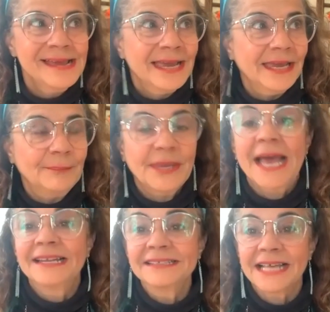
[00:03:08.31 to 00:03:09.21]

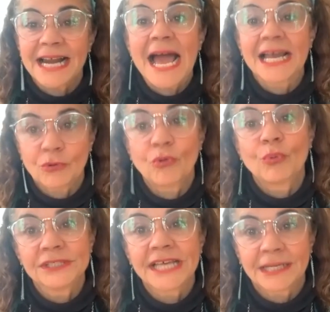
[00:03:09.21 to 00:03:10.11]
pianists that I had
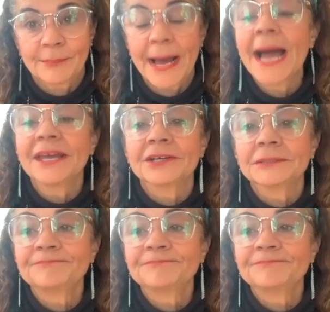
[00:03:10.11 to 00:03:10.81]
always admired.